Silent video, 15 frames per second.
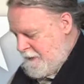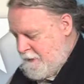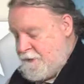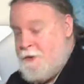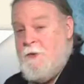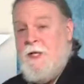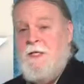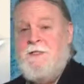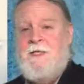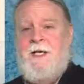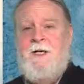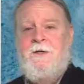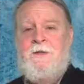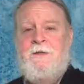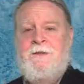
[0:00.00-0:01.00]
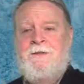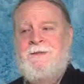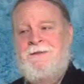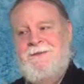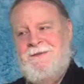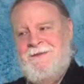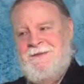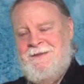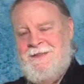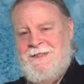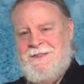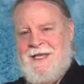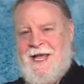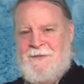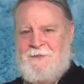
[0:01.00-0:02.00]
Two days later,
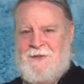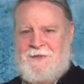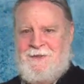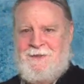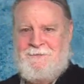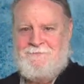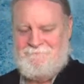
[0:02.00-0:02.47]
this happened.